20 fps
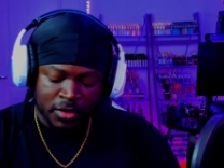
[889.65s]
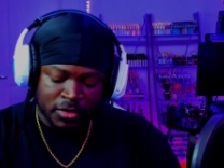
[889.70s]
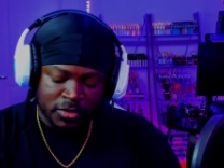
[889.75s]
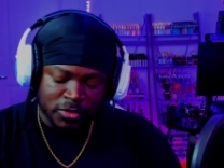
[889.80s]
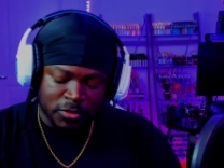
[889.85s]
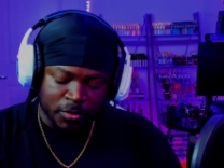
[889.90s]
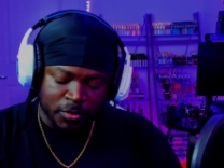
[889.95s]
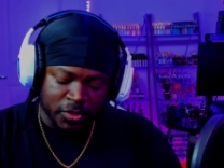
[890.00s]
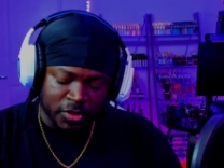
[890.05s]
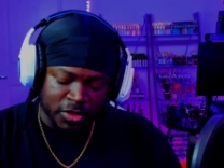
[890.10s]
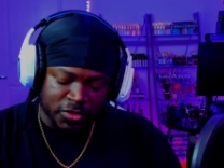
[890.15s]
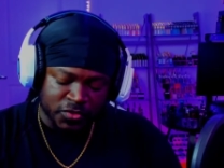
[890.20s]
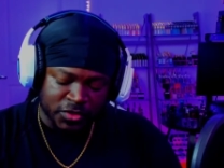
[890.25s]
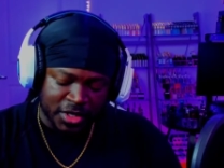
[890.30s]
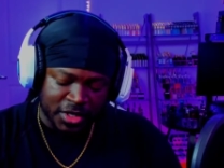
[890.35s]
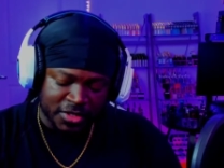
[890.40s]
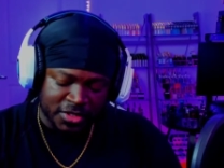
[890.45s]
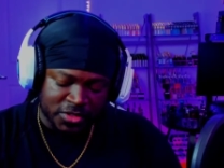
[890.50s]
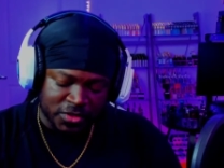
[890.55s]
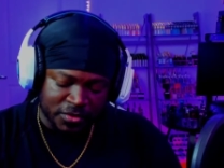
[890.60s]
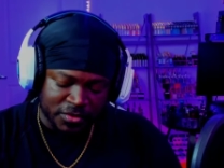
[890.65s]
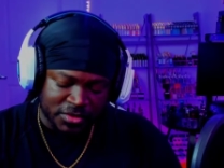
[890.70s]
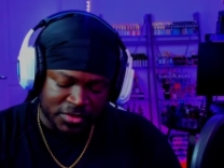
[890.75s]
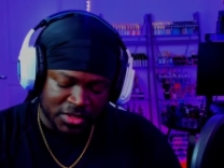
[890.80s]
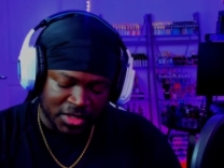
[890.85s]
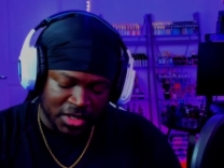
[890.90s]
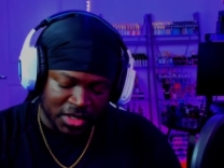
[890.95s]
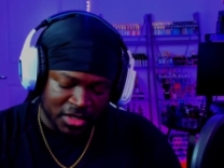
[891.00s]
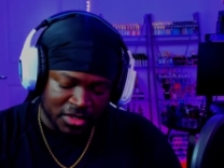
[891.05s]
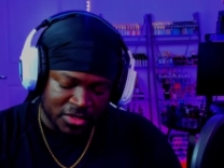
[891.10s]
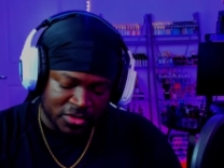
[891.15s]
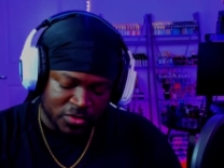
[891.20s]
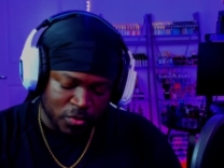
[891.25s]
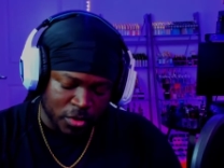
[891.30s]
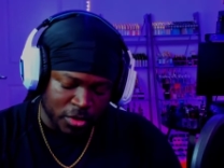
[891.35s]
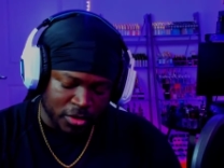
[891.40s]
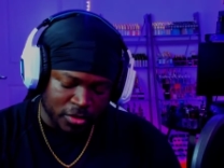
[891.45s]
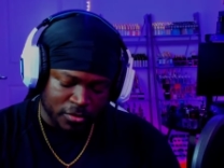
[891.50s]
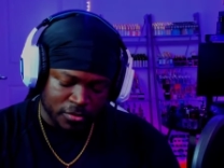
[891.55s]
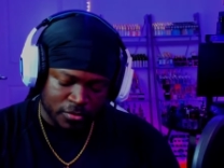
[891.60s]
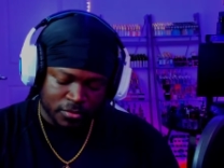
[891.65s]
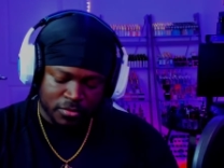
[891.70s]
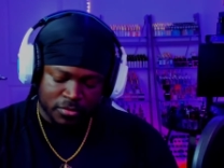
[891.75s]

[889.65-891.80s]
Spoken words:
So we're going to try this on skin as well.